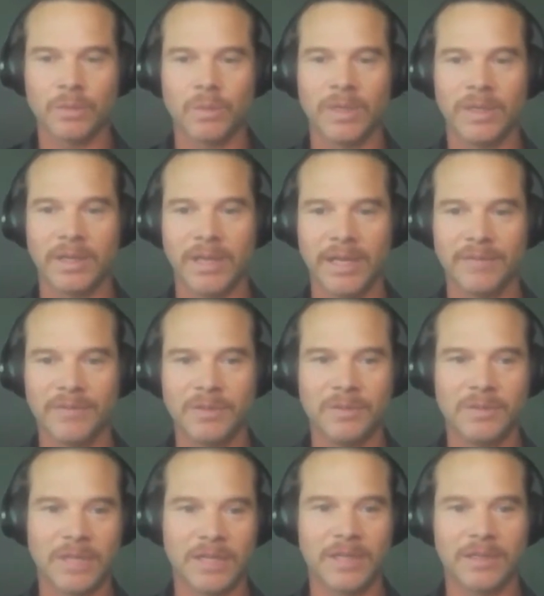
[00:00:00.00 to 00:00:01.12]
What have you
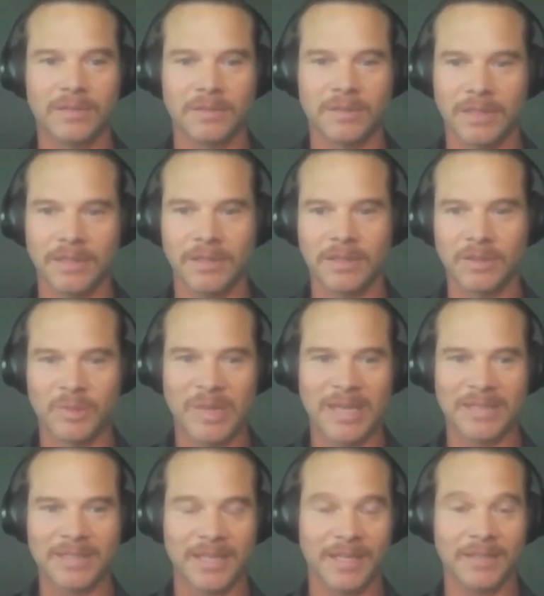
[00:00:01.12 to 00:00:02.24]
done in those
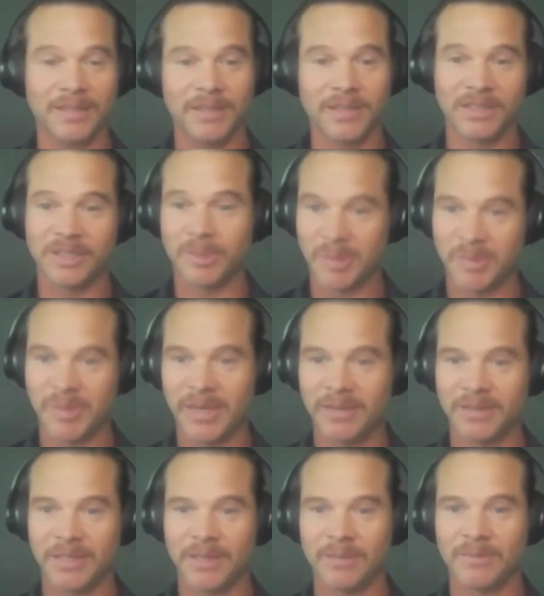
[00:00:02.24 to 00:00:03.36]
past 8 years to prepare
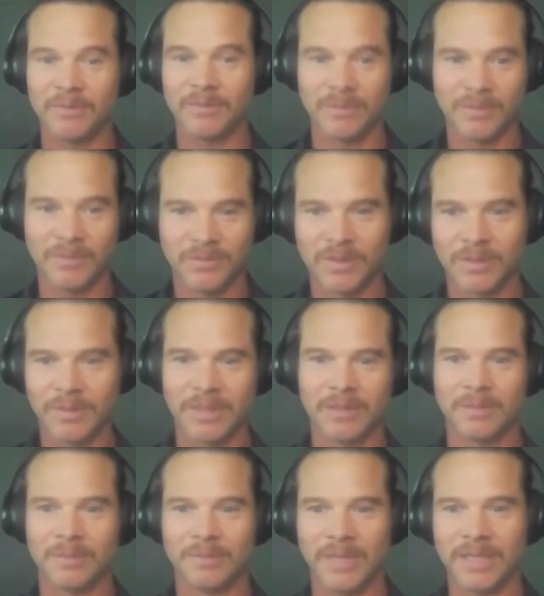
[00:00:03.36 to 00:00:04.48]
them for
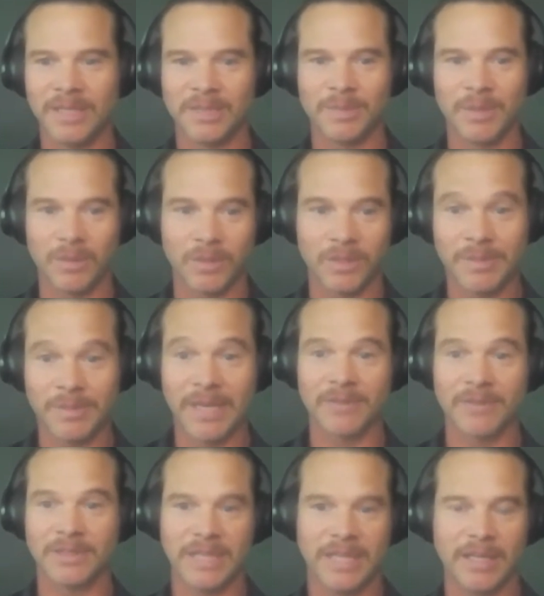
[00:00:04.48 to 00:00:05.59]
middle management or to be
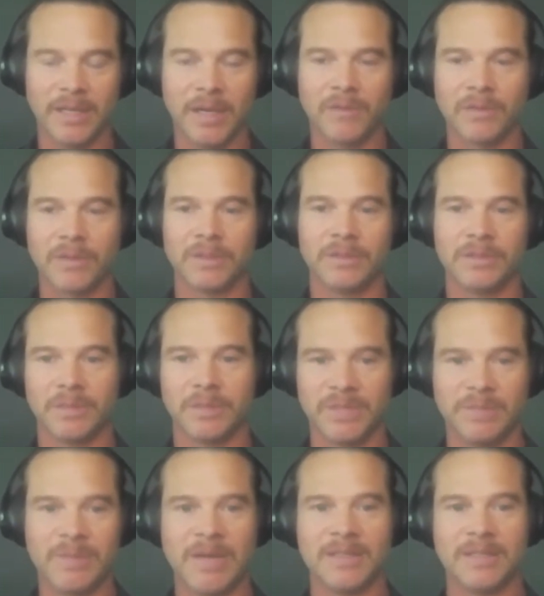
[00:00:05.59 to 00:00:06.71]
able to take over some
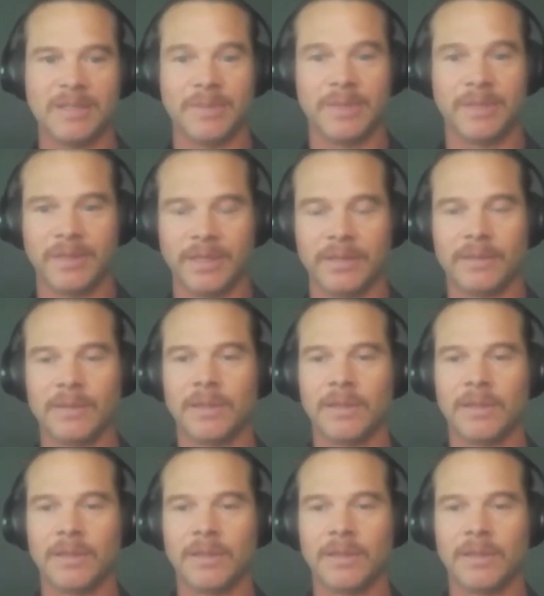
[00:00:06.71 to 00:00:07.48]
responsibility?